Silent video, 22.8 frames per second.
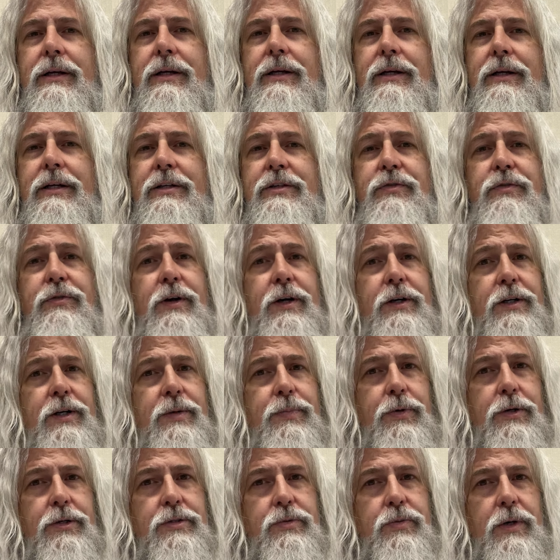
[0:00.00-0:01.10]
is very
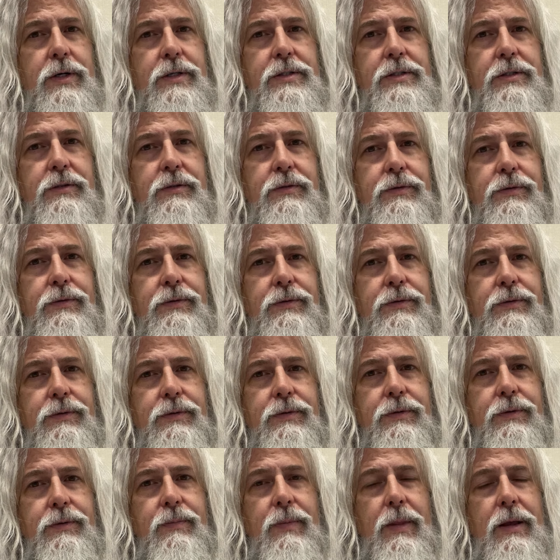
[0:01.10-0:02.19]
persuasive.
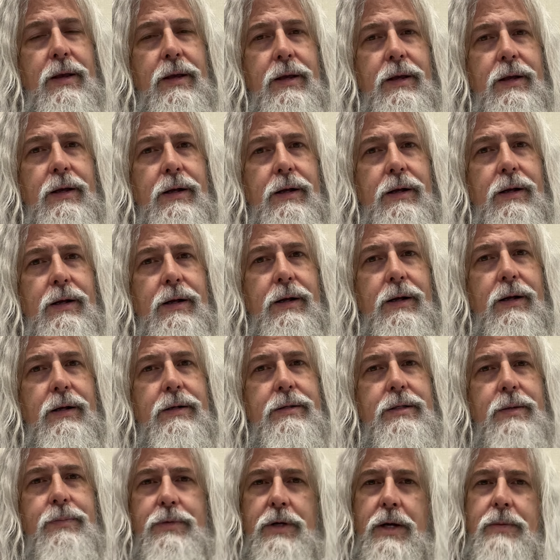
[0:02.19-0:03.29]

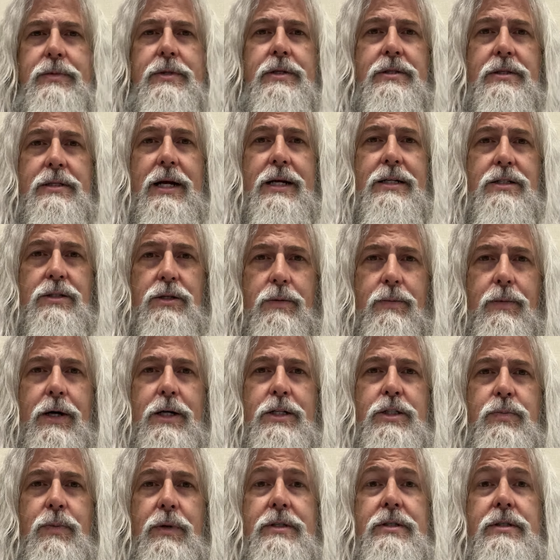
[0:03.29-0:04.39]
Sometimes it's not so
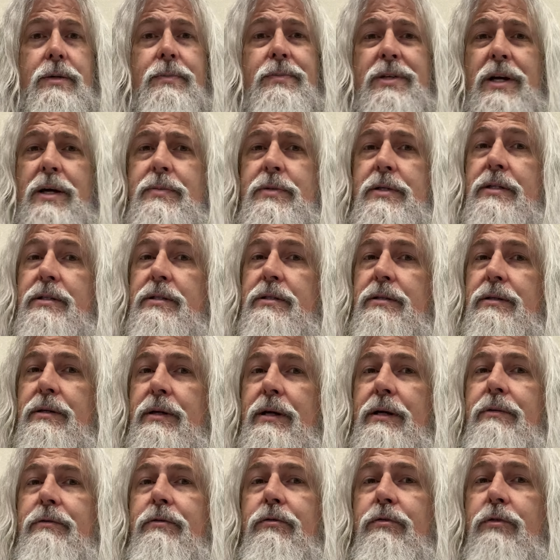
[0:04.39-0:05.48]
much, but sometimes it's
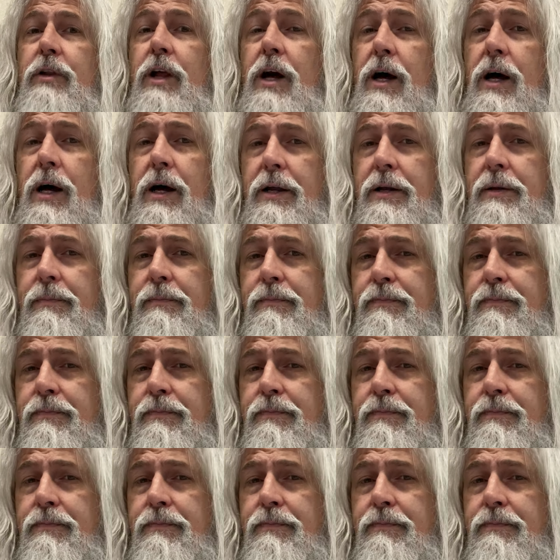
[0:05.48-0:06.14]
flawed.